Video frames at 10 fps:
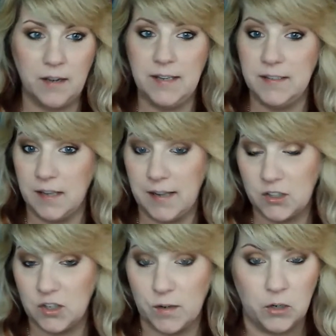He's done
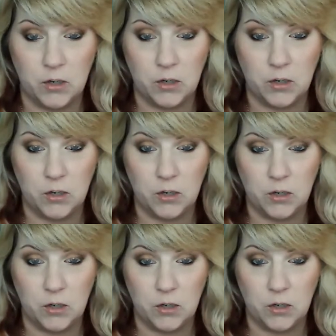actually one of my
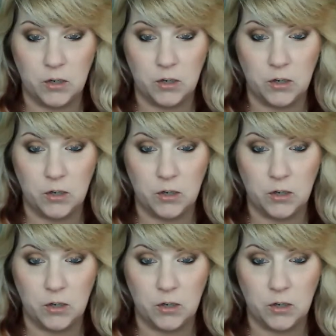speaker reels.